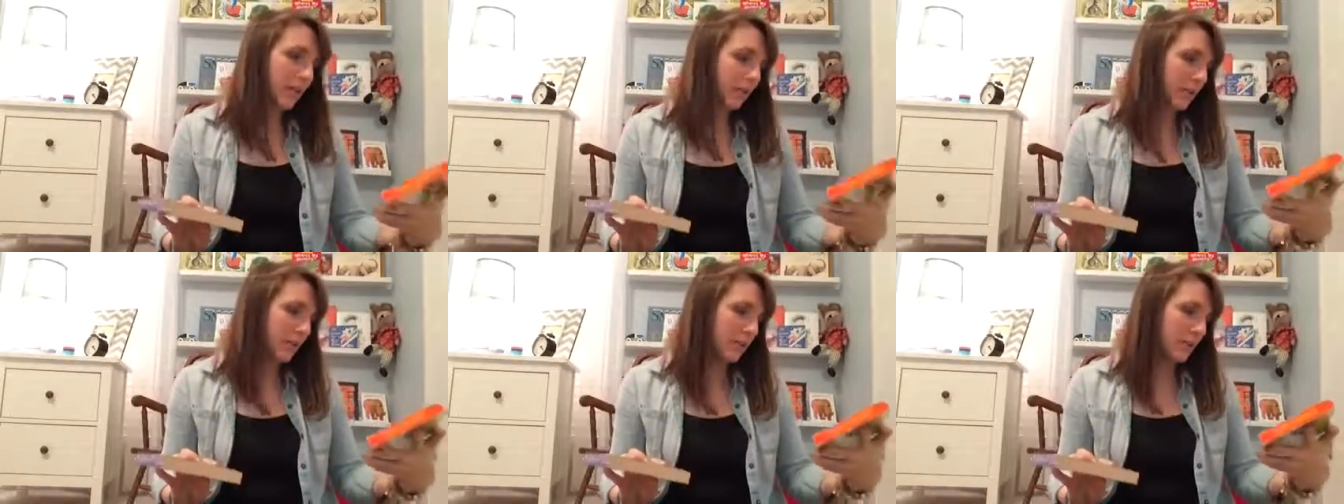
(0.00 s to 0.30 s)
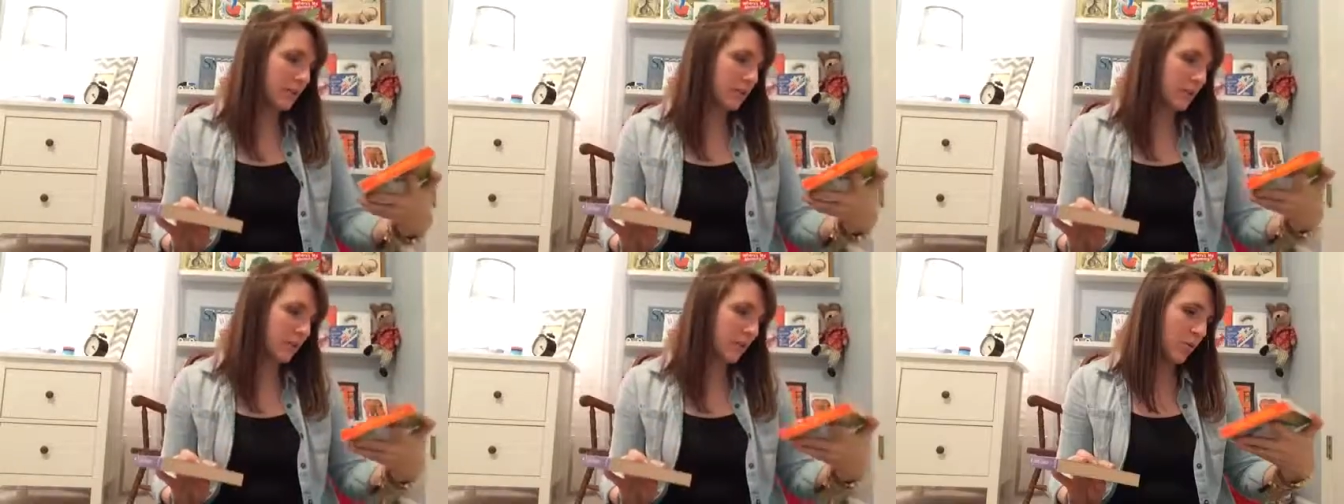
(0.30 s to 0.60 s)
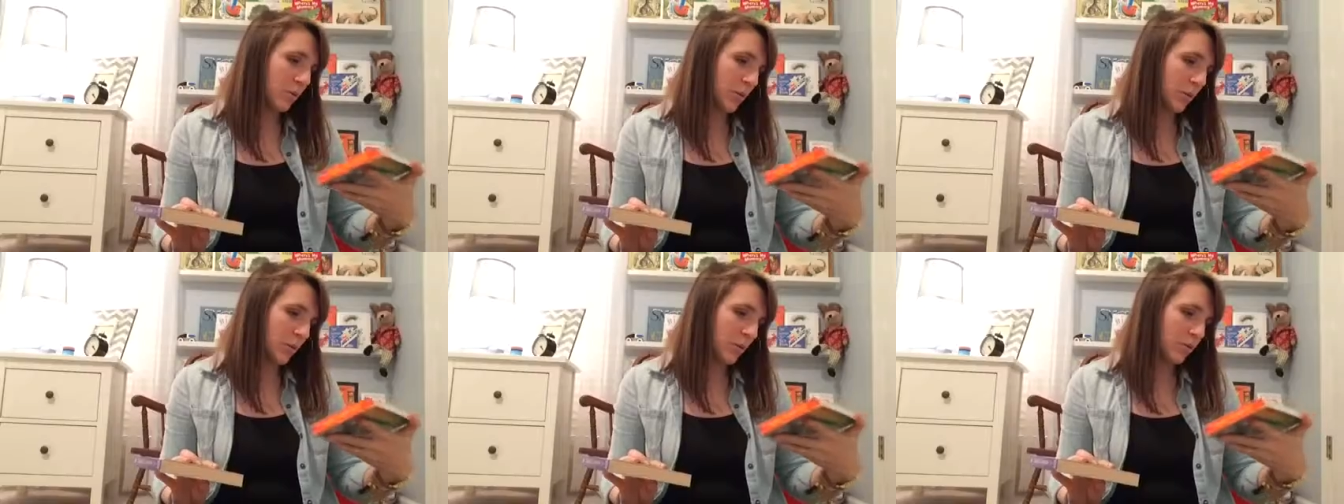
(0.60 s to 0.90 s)
that I
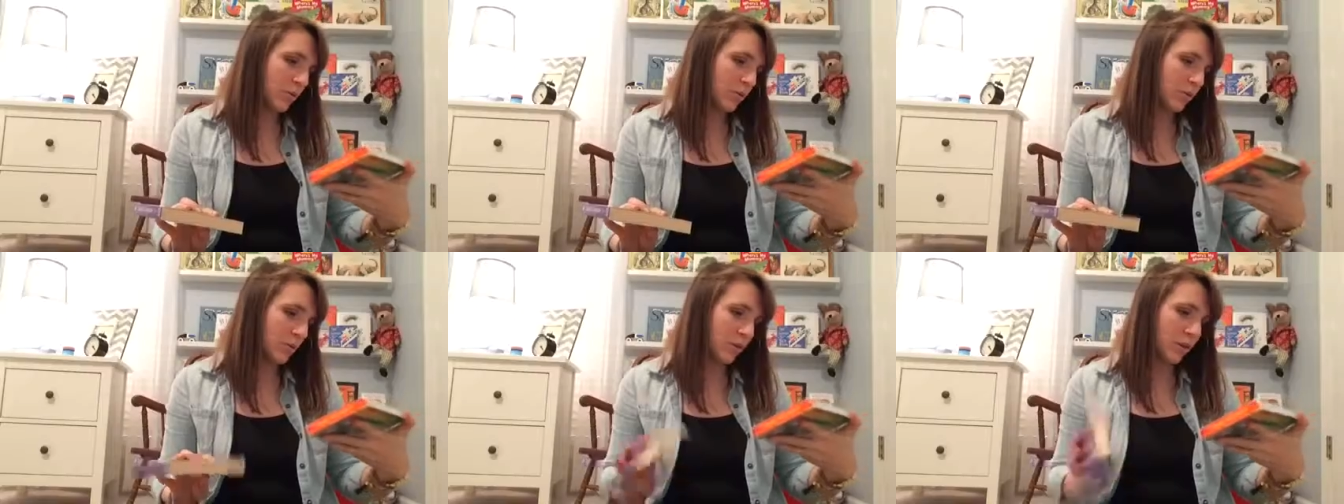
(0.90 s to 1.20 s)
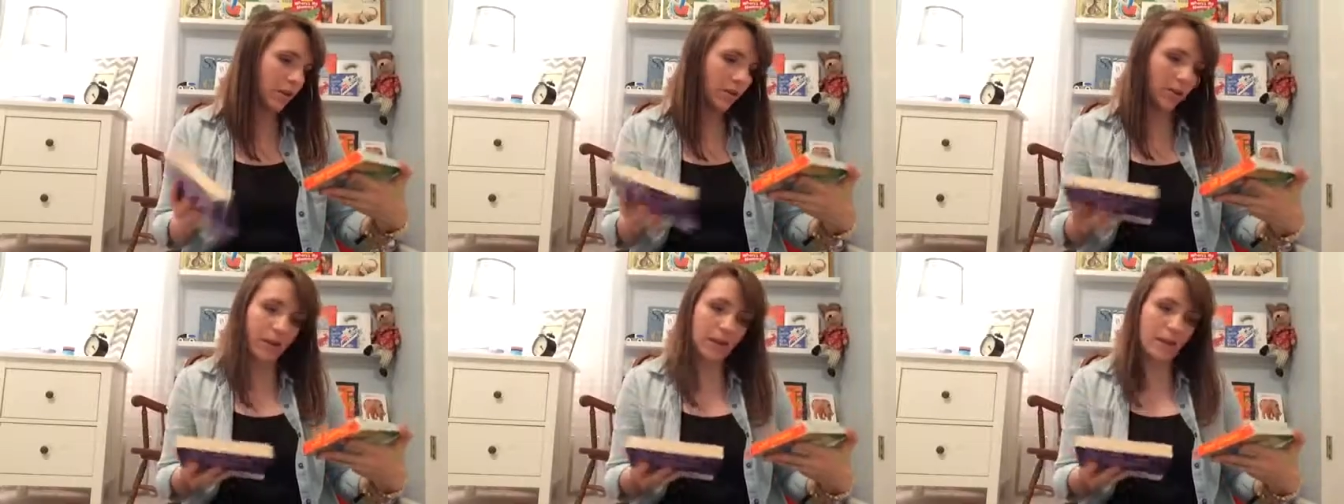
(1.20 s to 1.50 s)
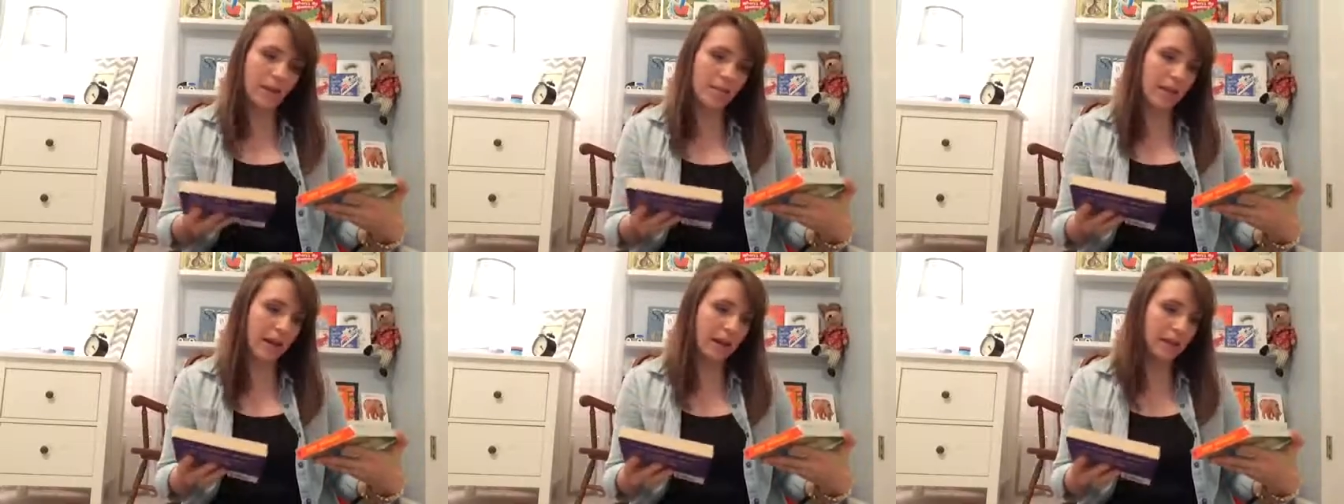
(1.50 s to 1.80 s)
don't own,
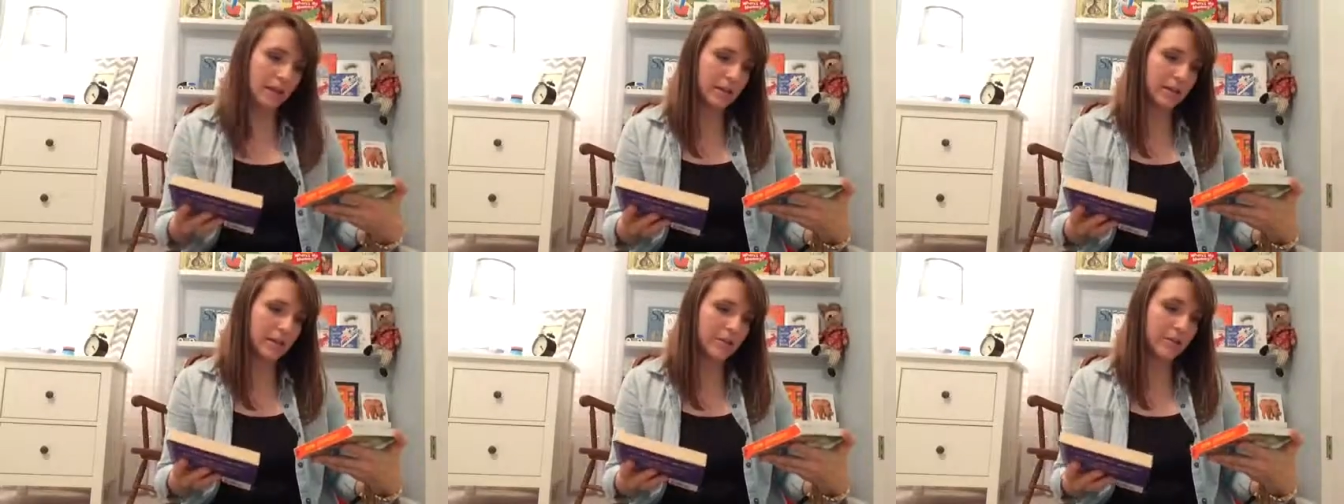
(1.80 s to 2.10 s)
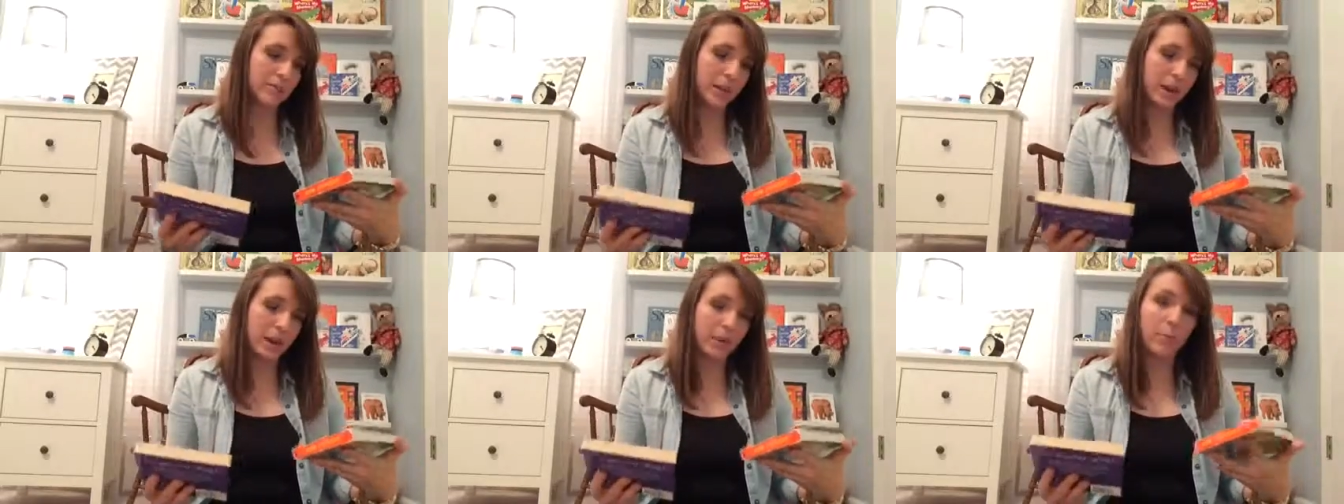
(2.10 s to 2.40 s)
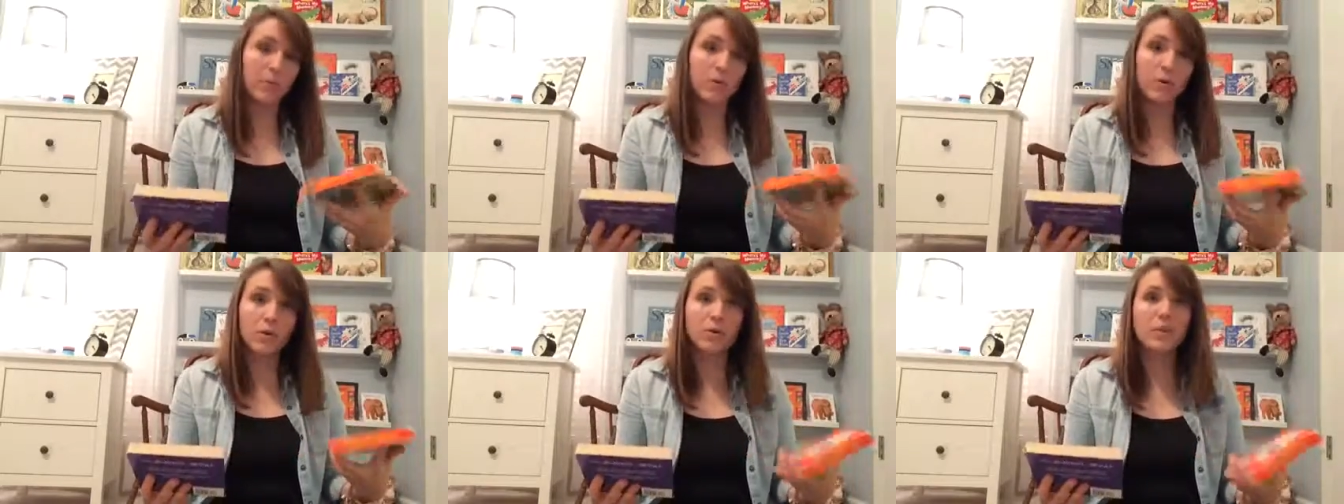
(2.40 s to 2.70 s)
and that is My
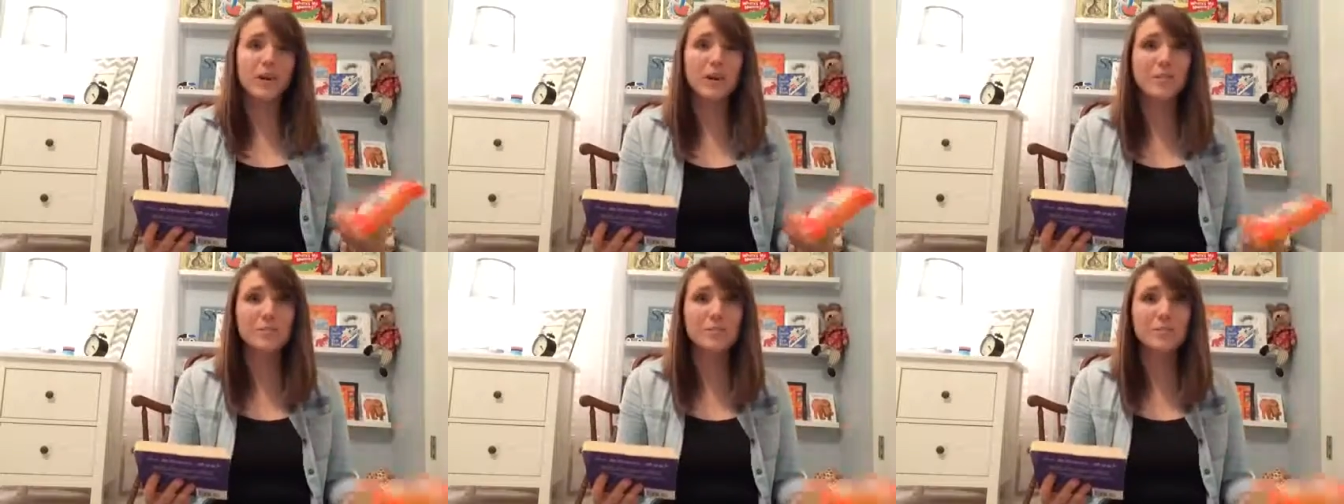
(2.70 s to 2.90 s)
World.